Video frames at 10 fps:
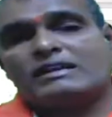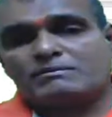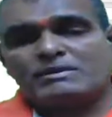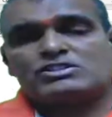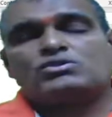
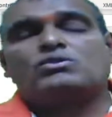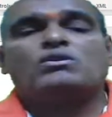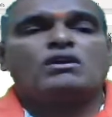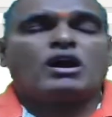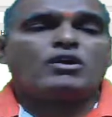Let me
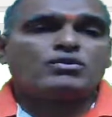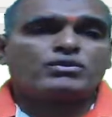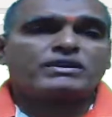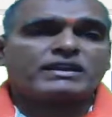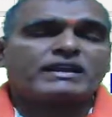show how
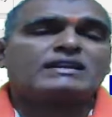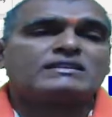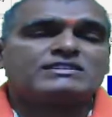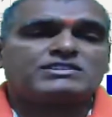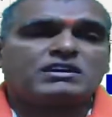to
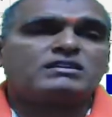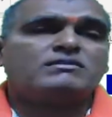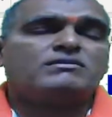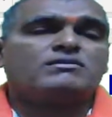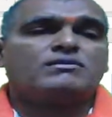create the
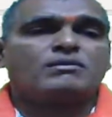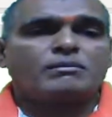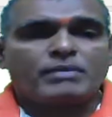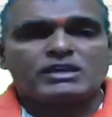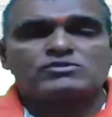chart
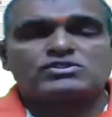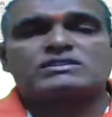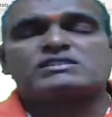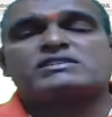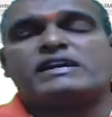by
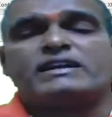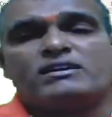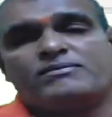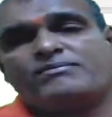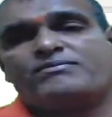using this
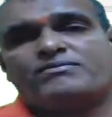data.